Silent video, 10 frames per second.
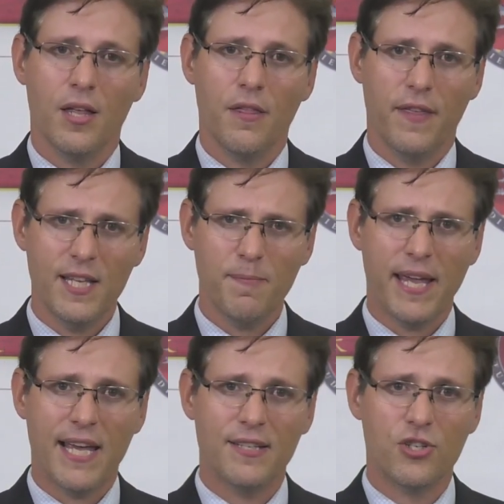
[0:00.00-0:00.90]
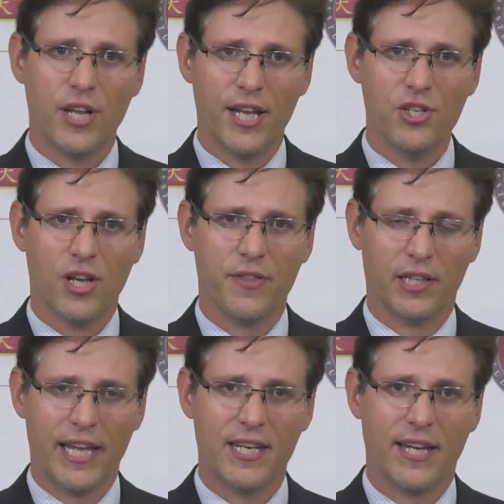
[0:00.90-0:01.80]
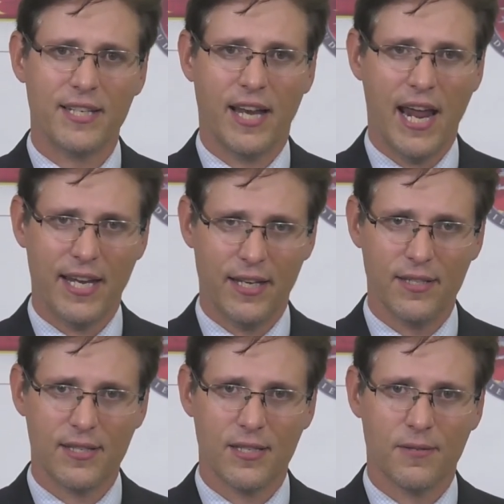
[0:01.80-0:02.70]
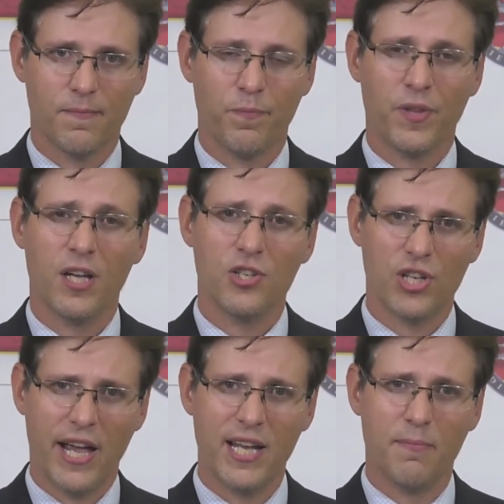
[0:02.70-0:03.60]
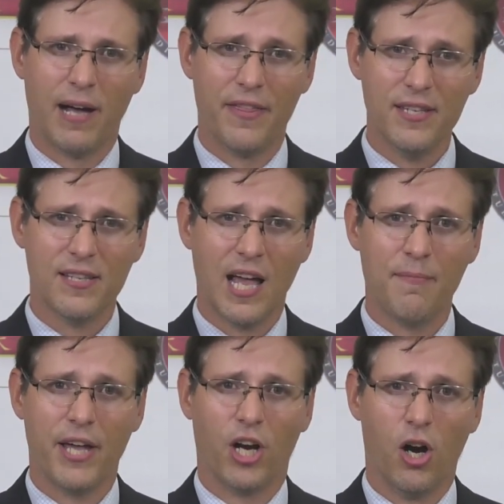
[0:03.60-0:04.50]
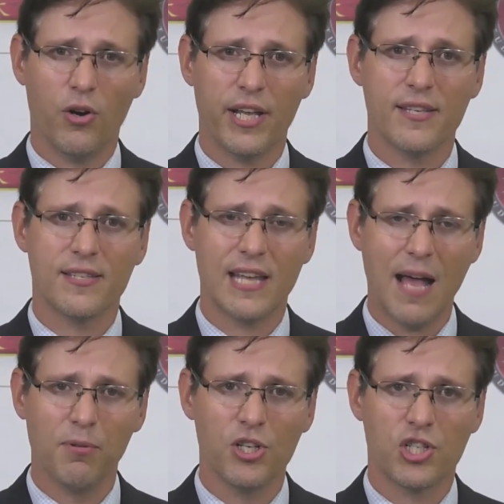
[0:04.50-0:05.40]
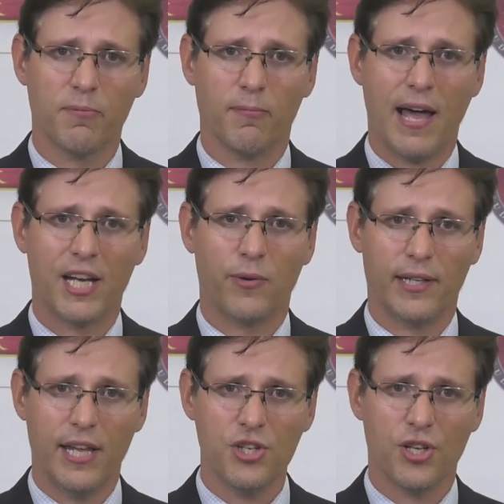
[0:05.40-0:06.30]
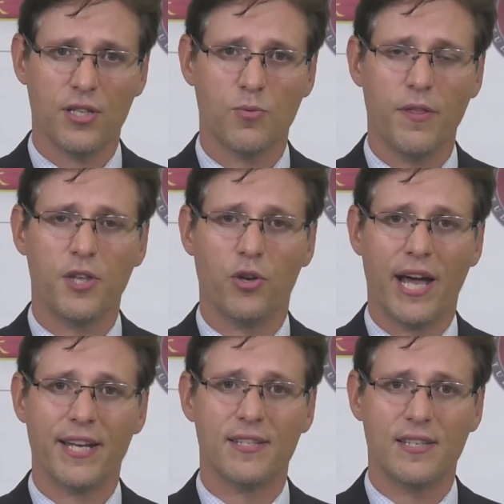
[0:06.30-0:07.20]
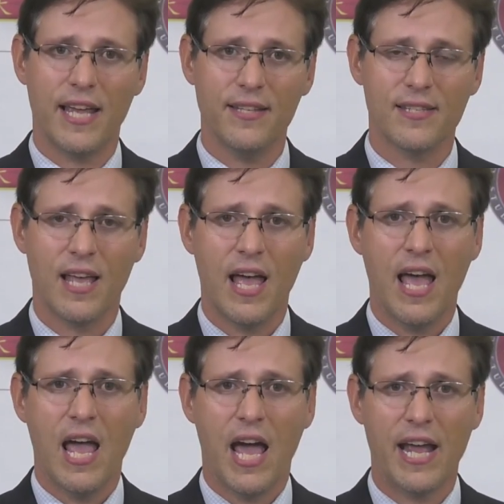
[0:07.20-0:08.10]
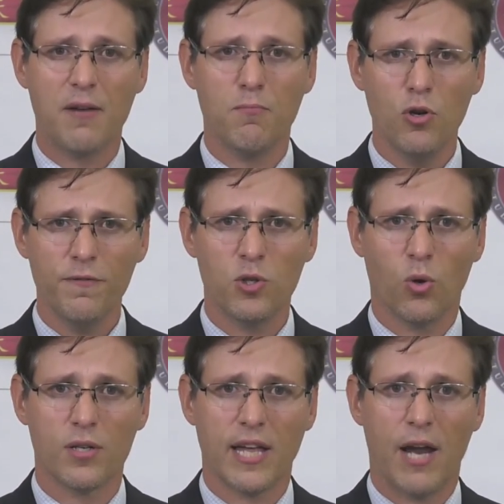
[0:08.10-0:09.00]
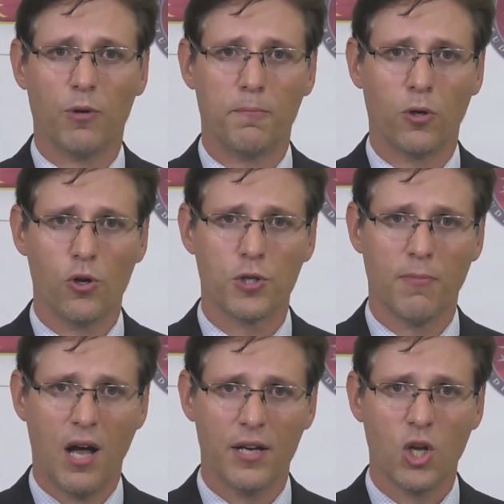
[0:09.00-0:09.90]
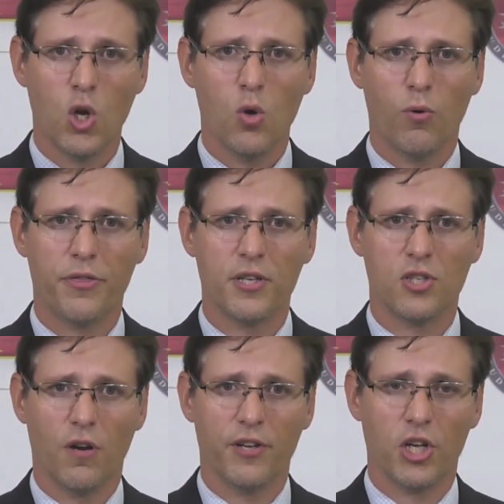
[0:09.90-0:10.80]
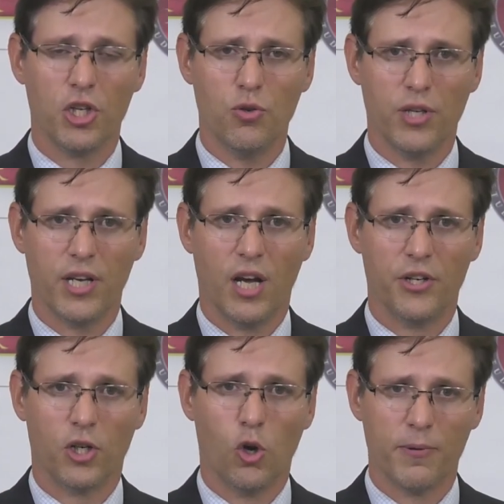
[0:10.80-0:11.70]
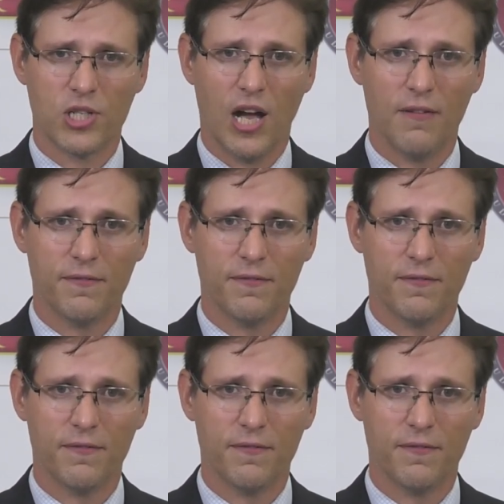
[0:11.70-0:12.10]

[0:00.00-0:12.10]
Things began to change in the late 1980s. China, by this time, had already established diplomatic relations with the United States and had moved towards a rapprochement with the Soviet Union under Gorbachev.